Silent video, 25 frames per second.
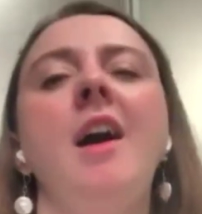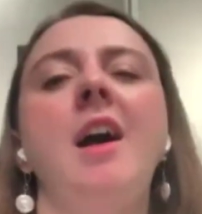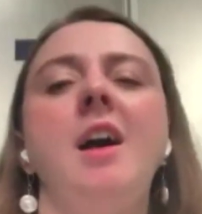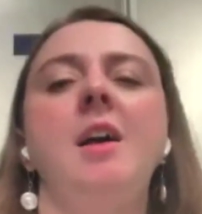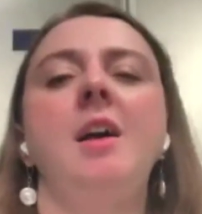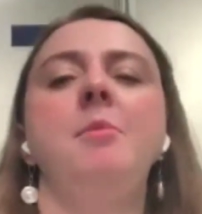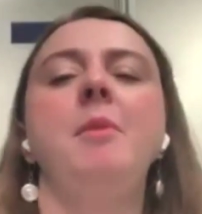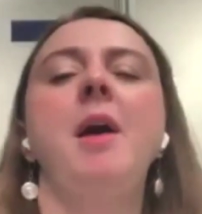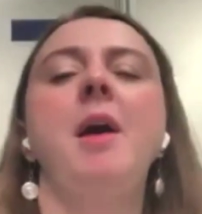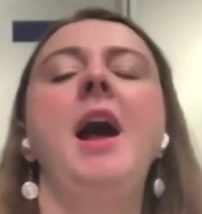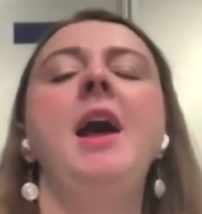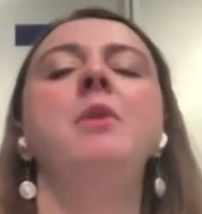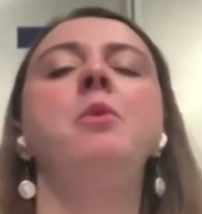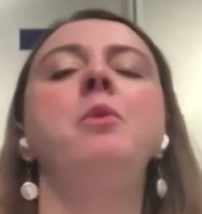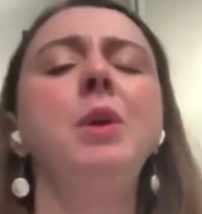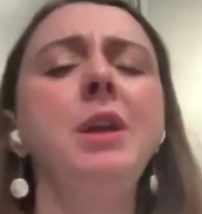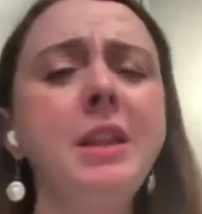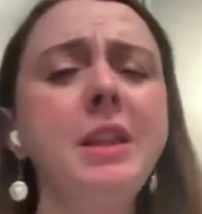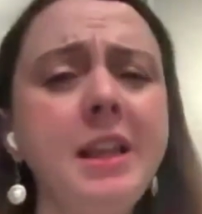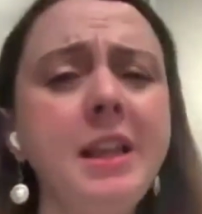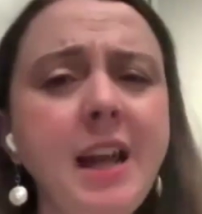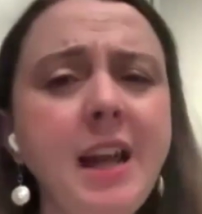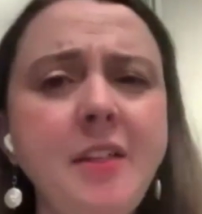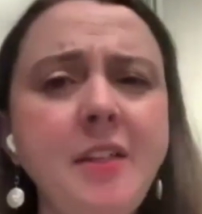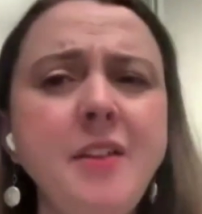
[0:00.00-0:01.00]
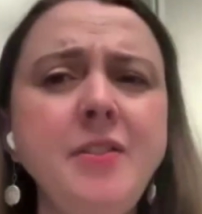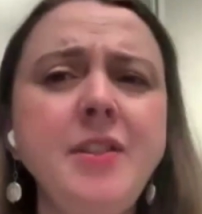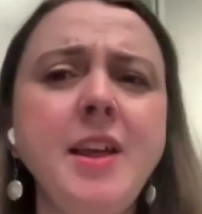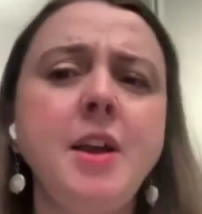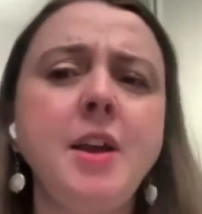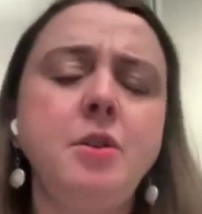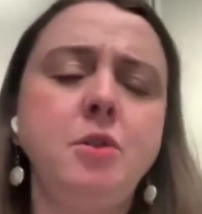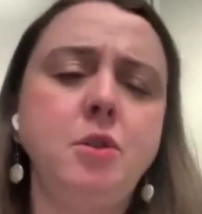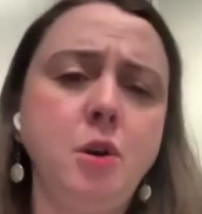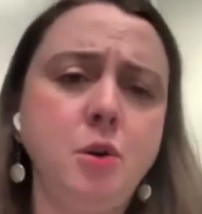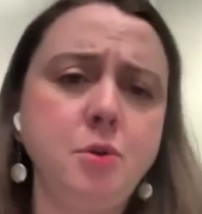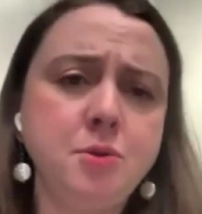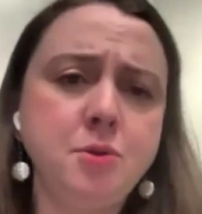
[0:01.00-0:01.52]
And really, I think
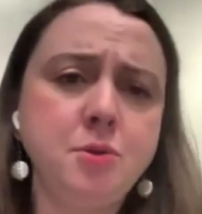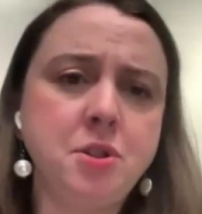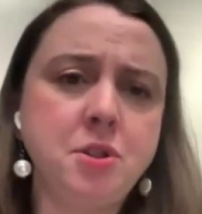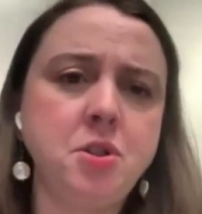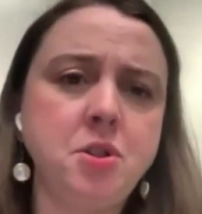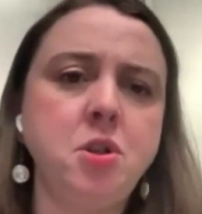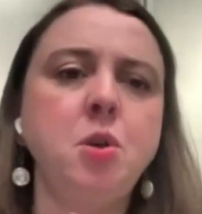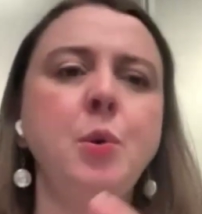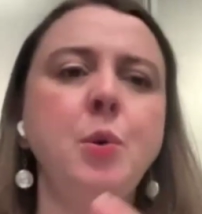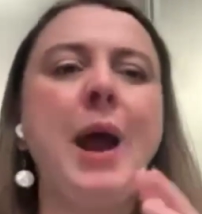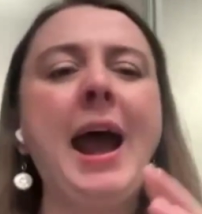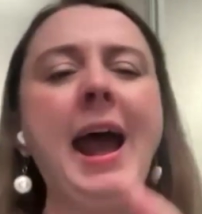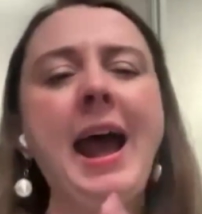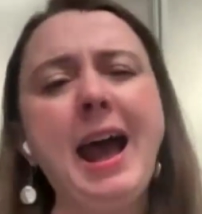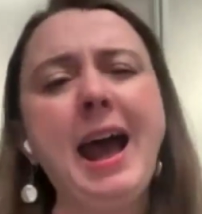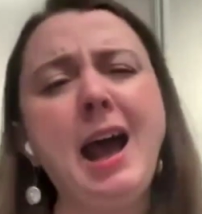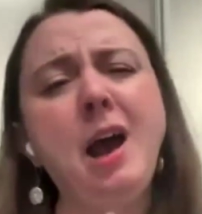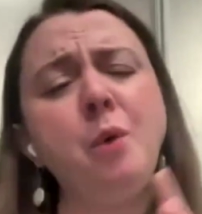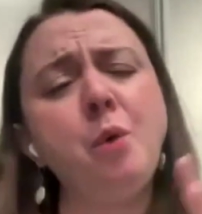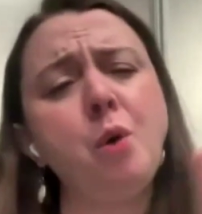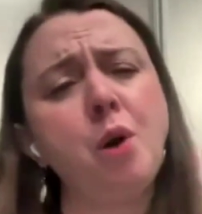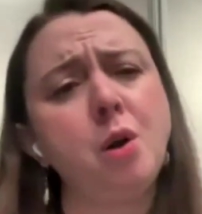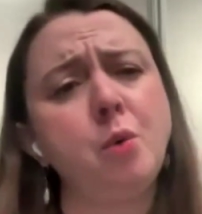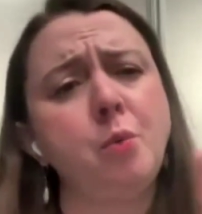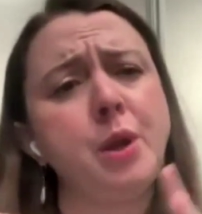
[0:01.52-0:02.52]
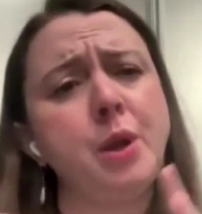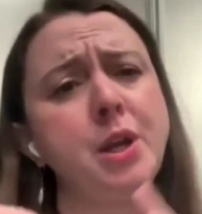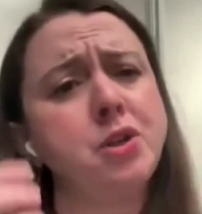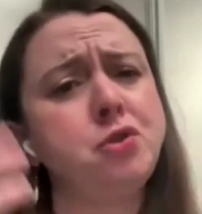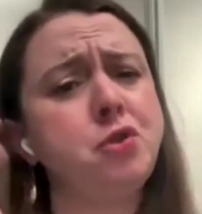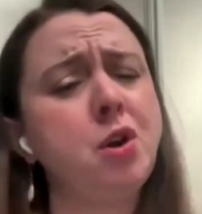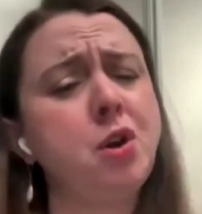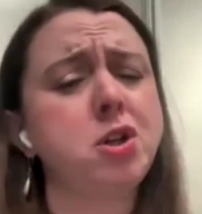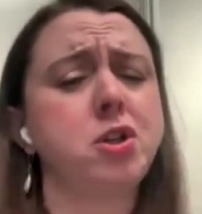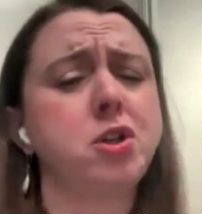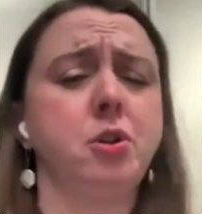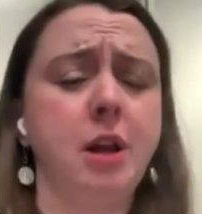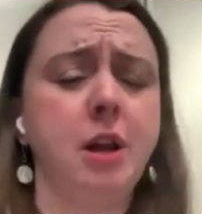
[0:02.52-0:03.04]
that goes to how are we
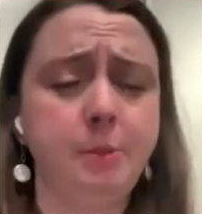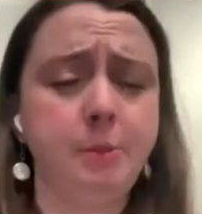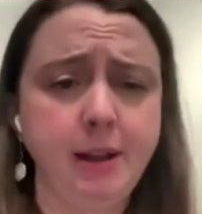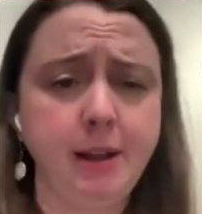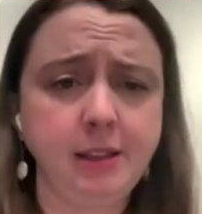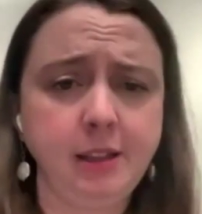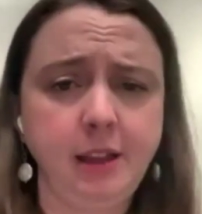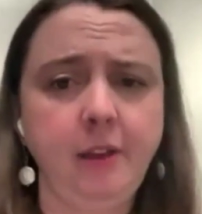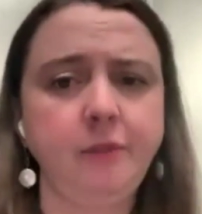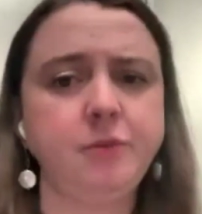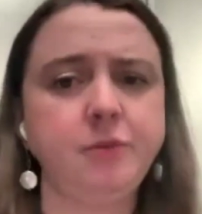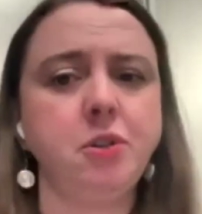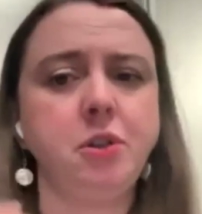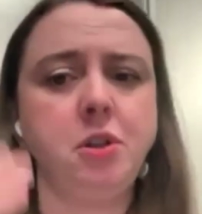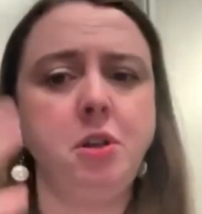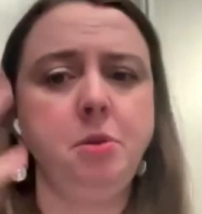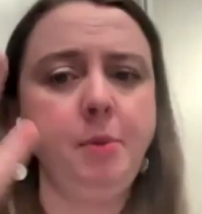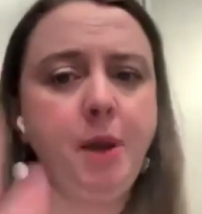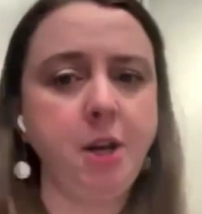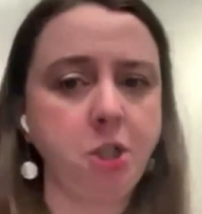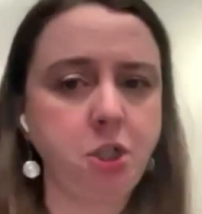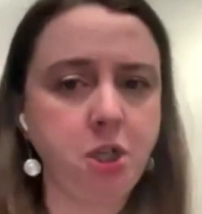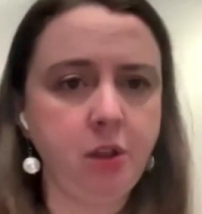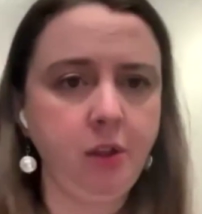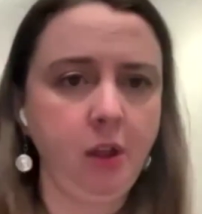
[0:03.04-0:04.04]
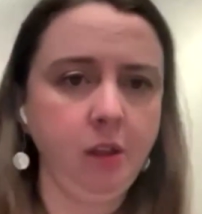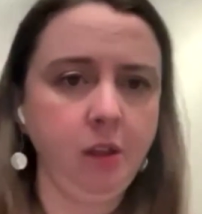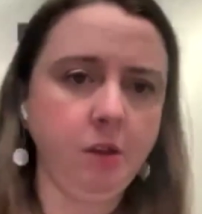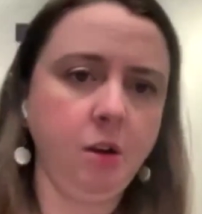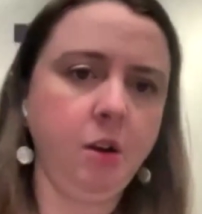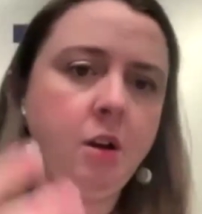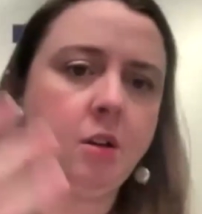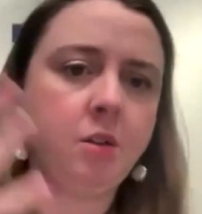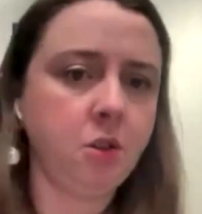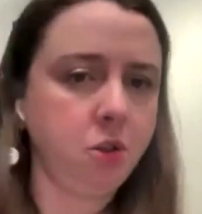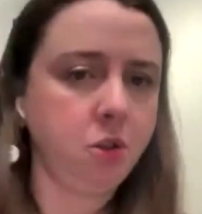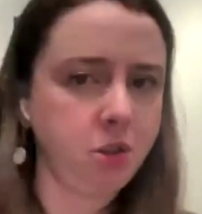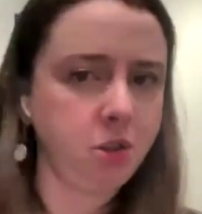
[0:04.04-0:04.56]
structuring paid leave? So you mentioned that
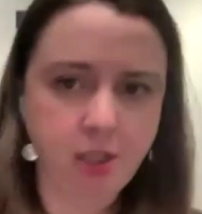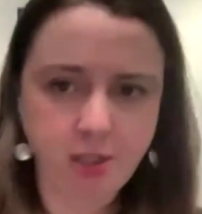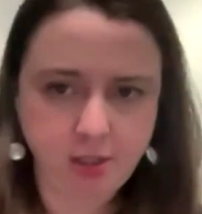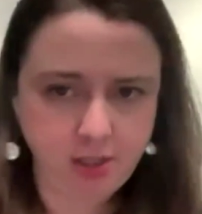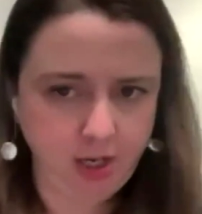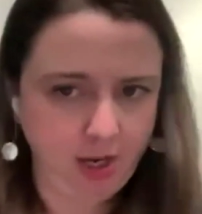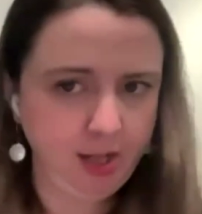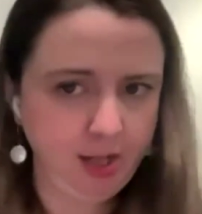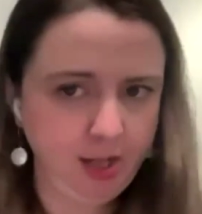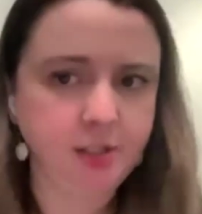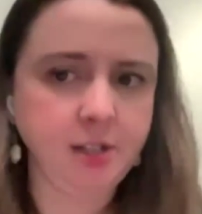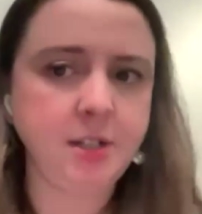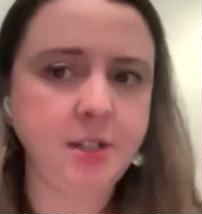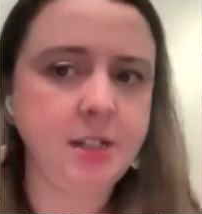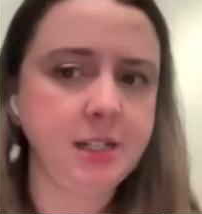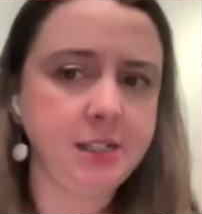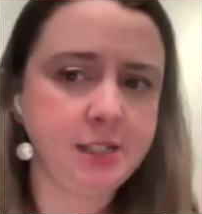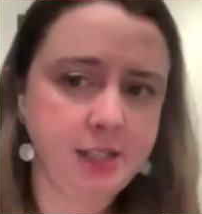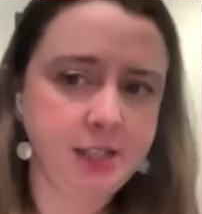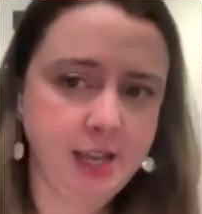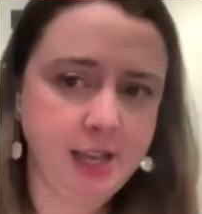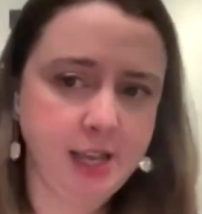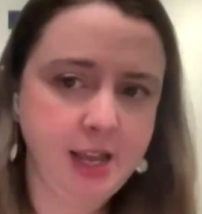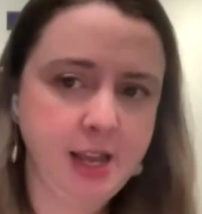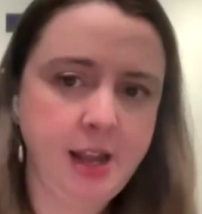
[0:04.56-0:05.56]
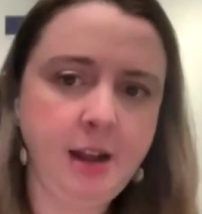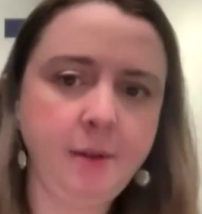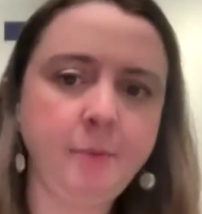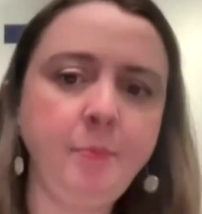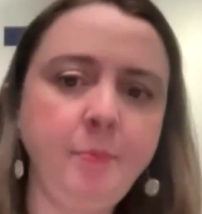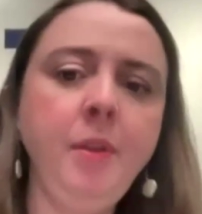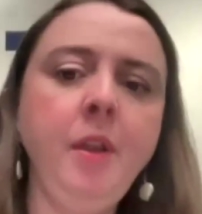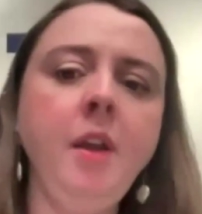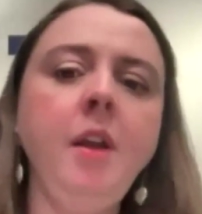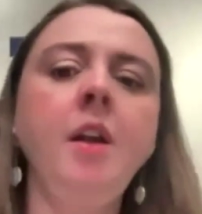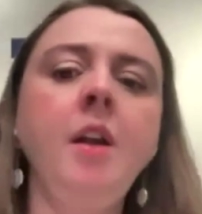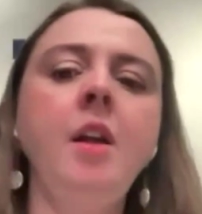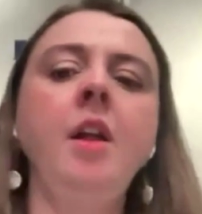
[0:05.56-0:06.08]
there are 13 states and
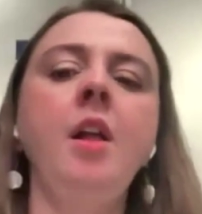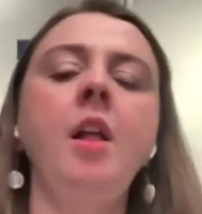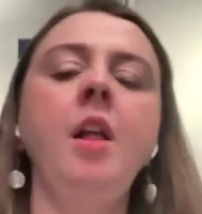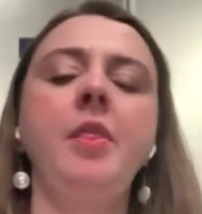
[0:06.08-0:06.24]
DC